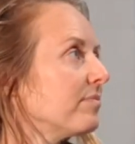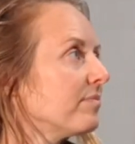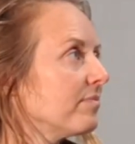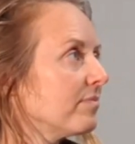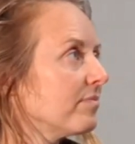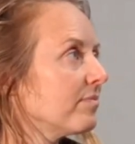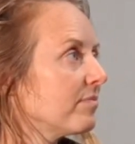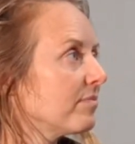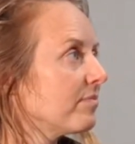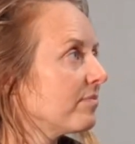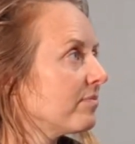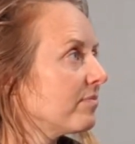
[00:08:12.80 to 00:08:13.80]

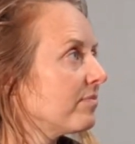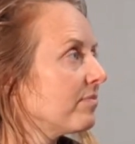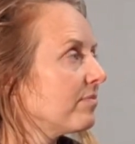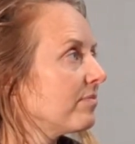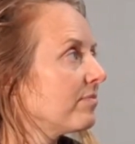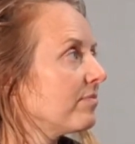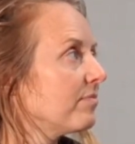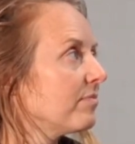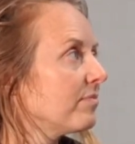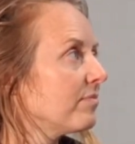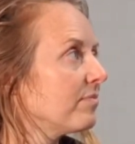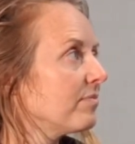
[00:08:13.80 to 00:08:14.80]

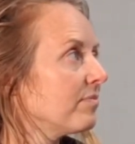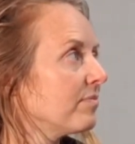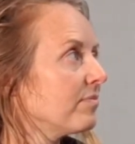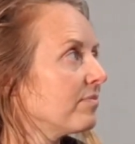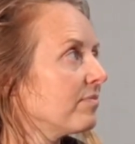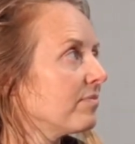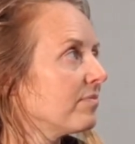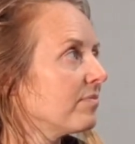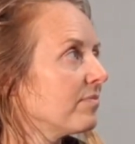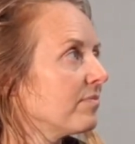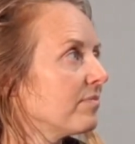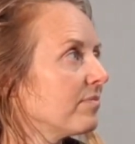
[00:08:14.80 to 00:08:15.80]

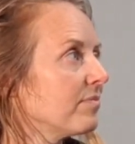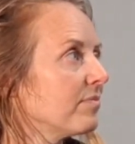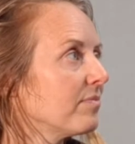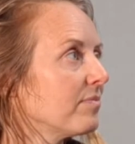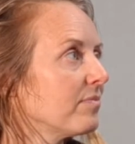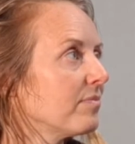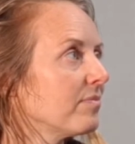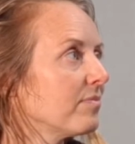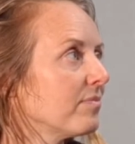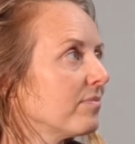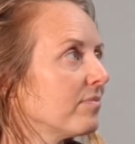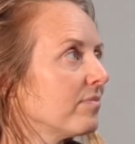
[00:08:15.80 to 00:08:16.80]

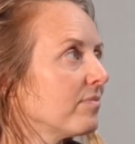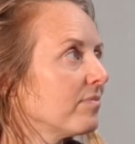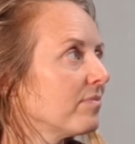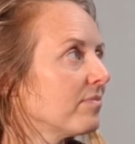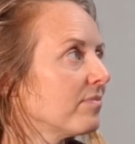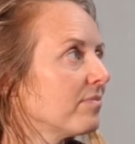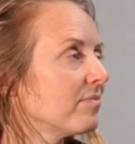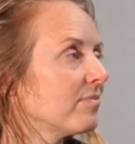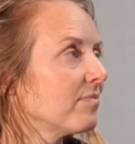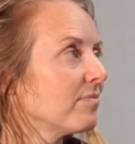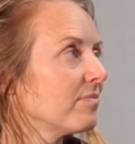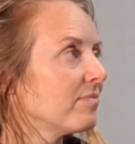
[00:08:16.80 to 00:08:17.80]

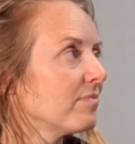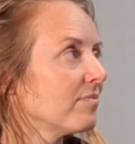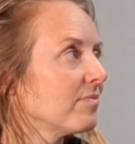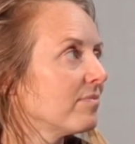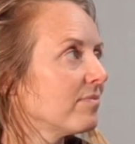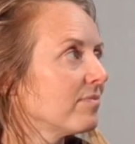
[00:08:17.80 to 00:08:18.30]
This person isn't speaking.